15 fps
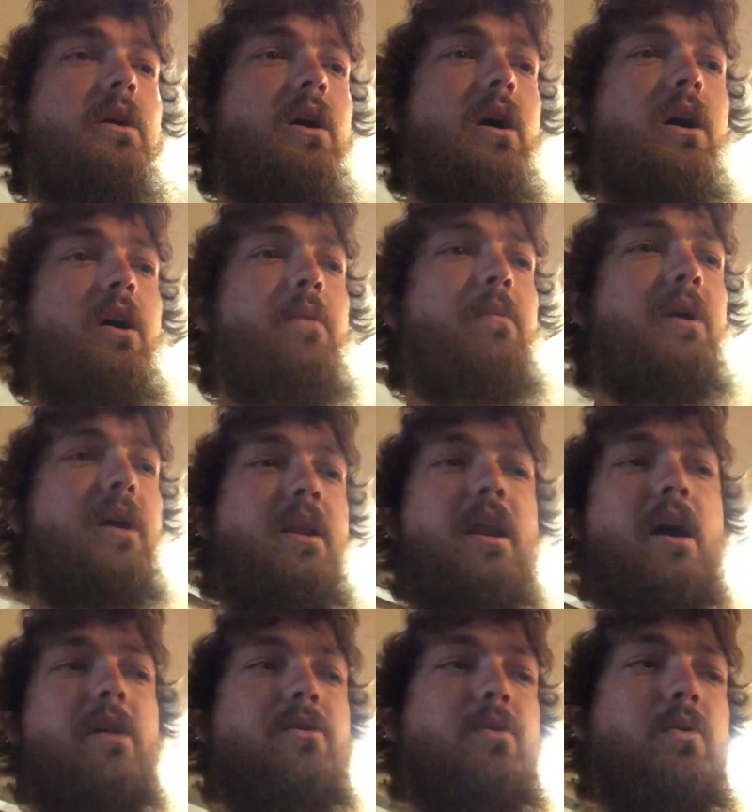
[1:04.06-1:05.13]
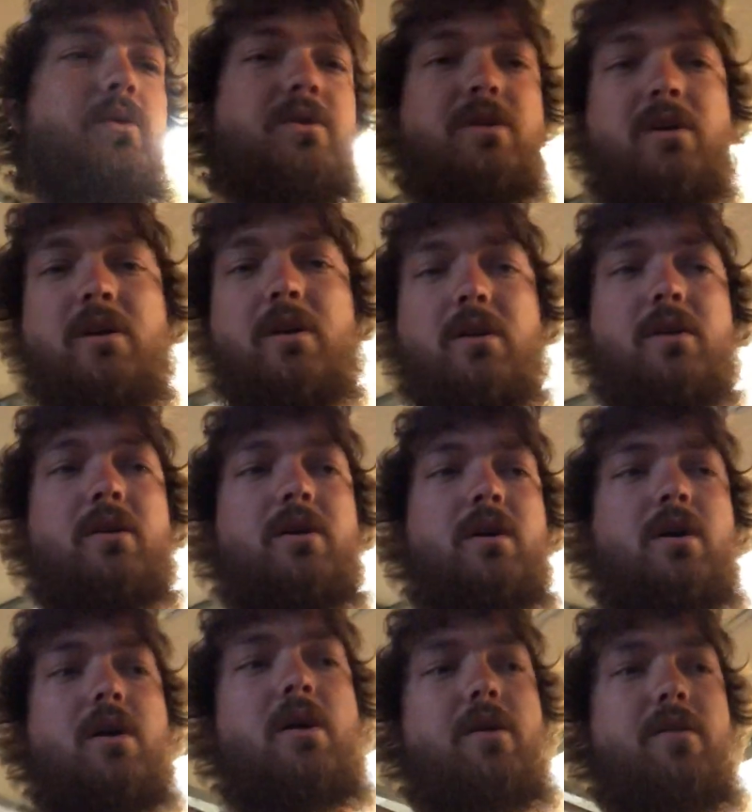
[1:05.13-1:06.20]
hitting out towards the
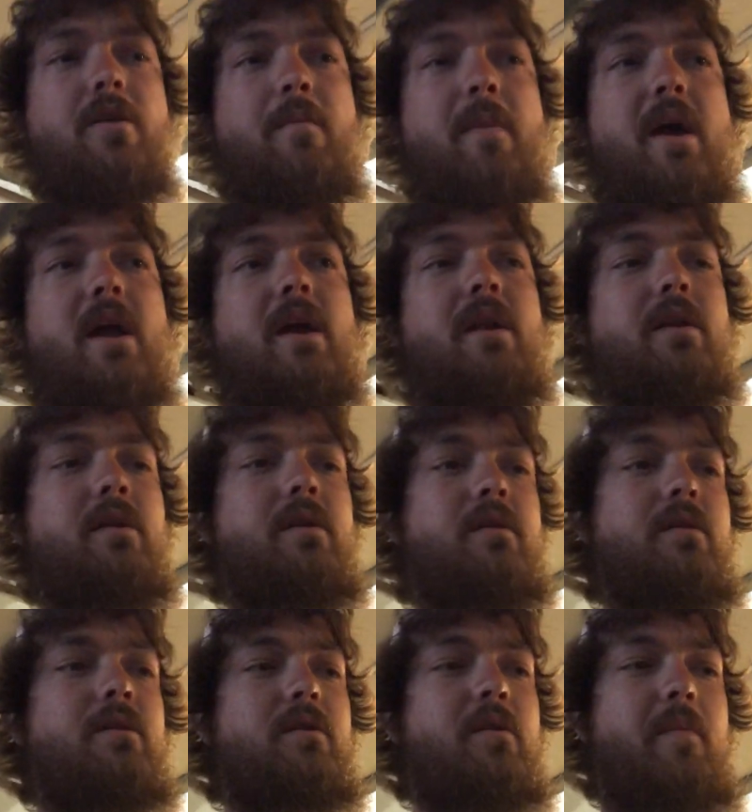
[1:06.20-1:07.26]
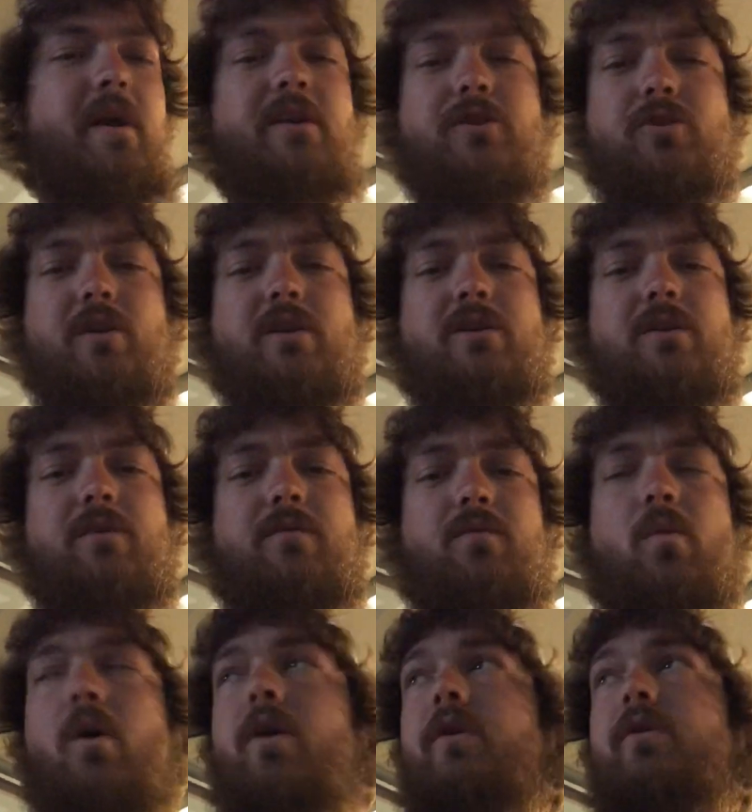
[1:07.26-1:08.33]
main stretch of
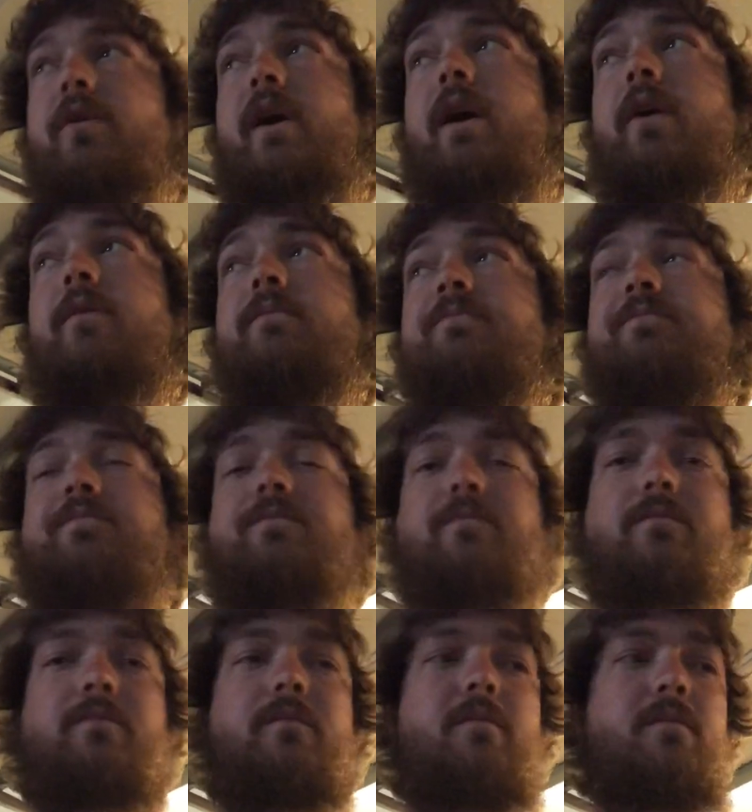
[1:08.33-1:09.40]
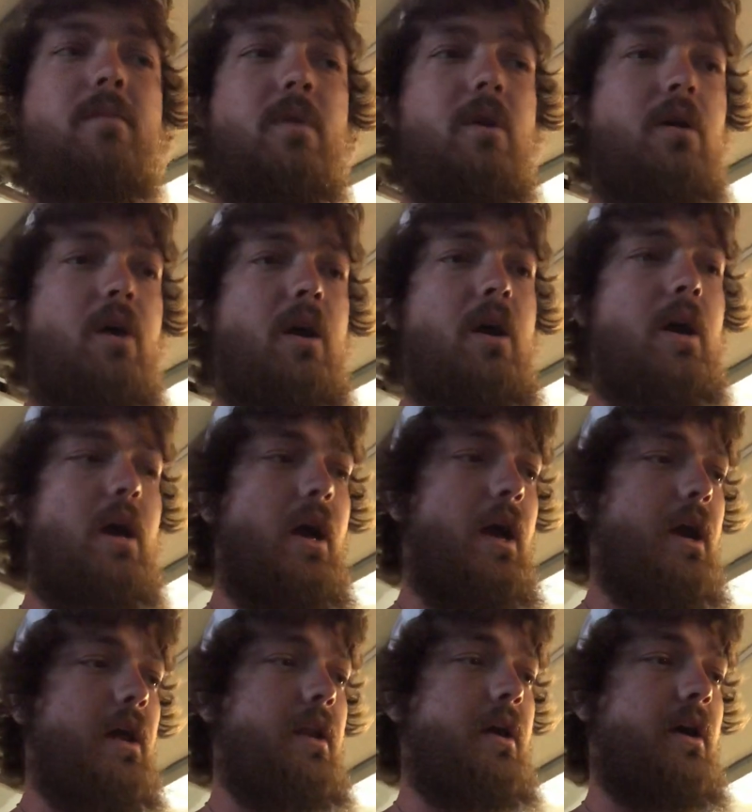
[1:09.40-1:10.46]
water there,
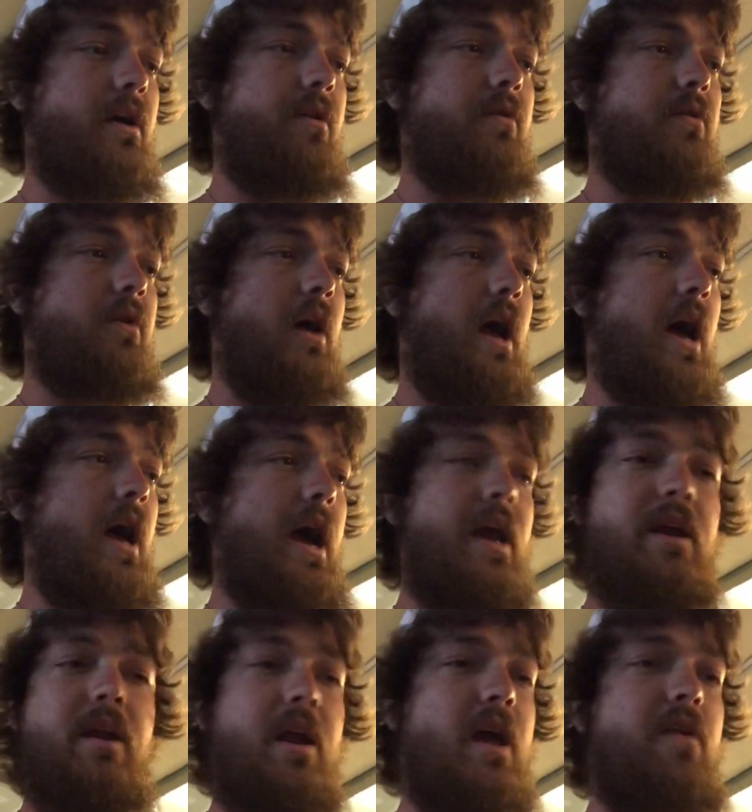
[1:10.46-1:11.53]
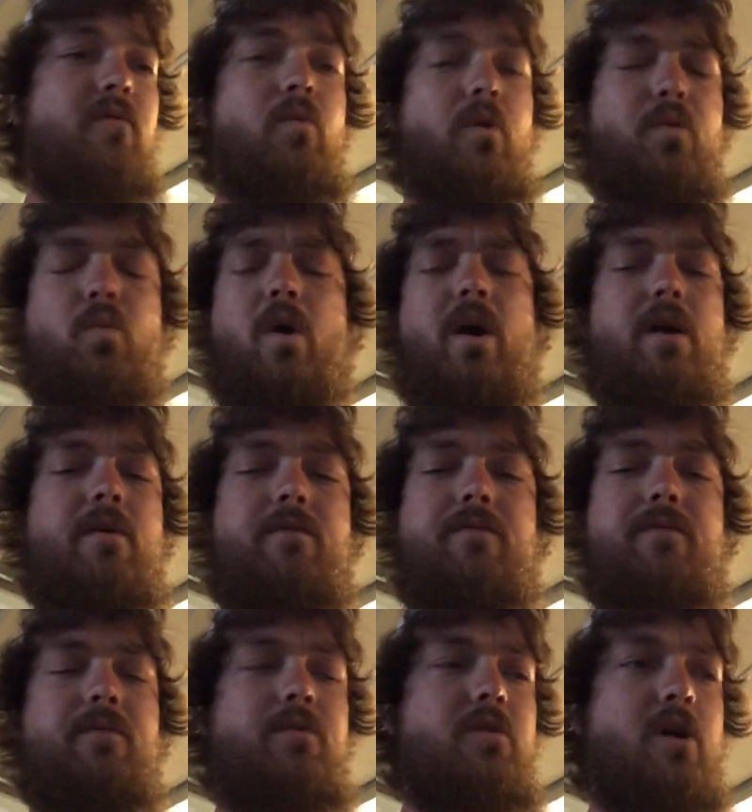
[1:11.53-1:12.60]
and I didn't have one
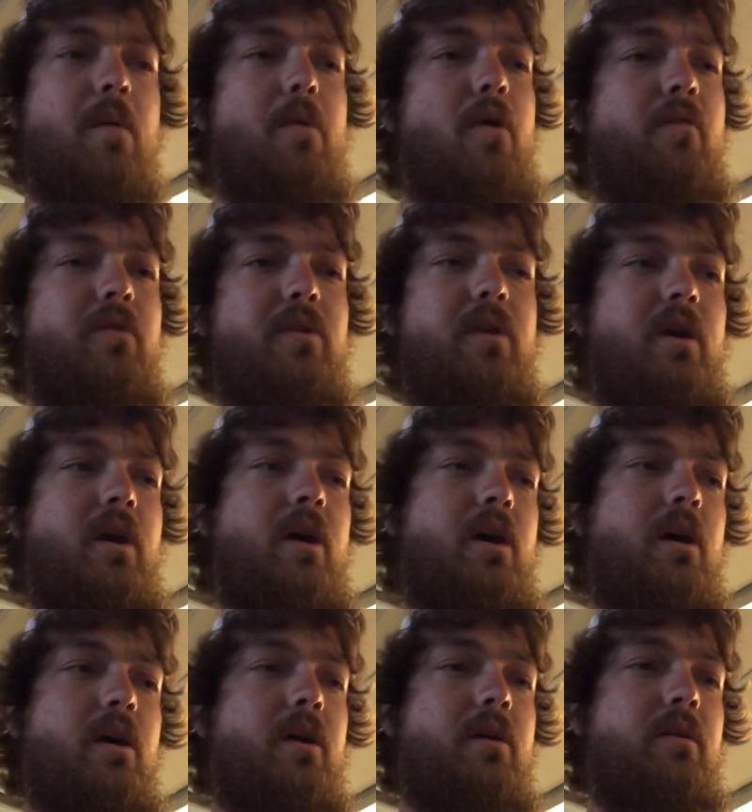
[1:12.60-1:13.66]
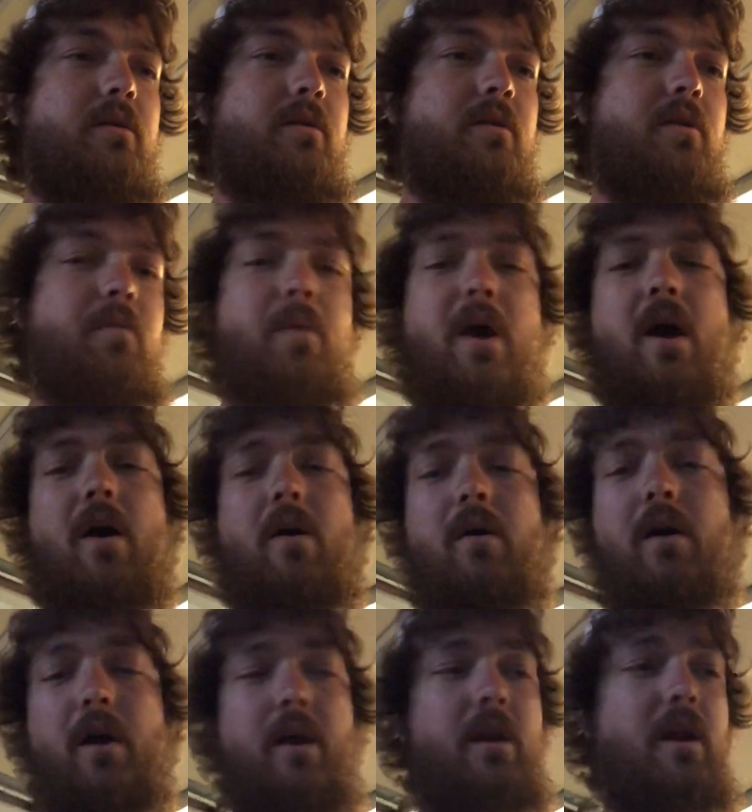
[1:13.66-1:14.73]
wave come over the bow.
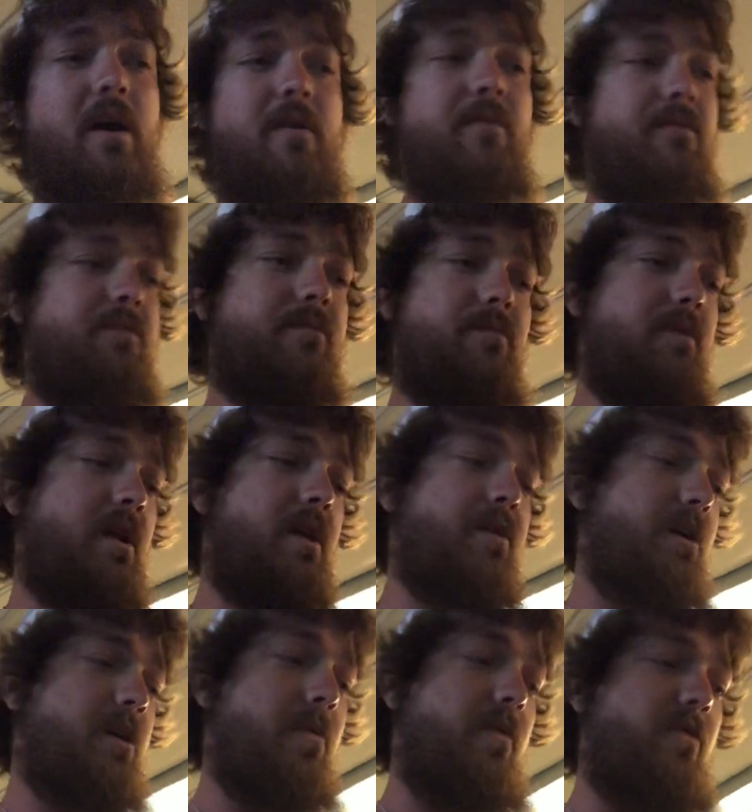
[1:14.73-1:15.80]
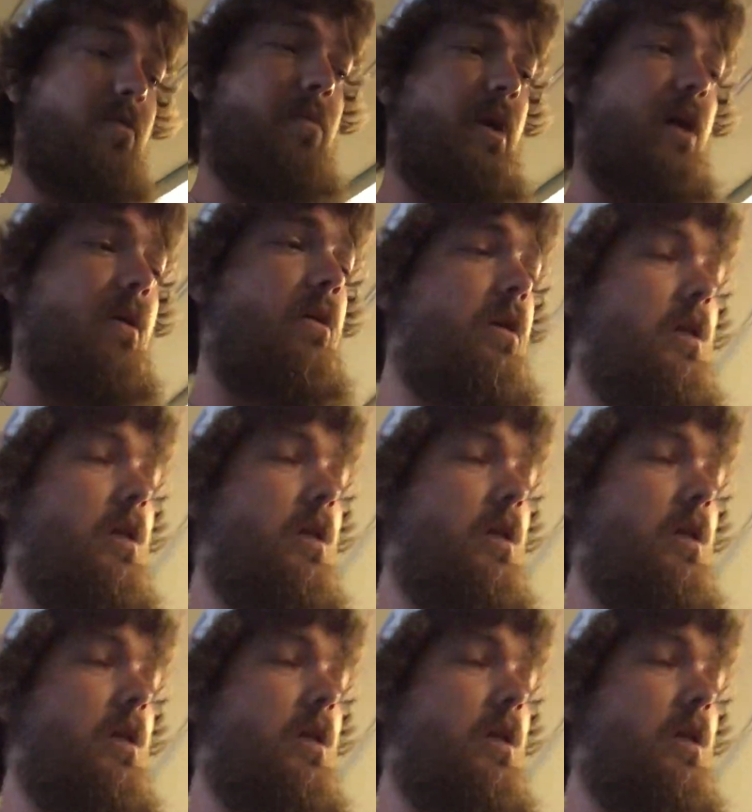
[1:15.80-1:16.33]
I didn't have anything come over the bow.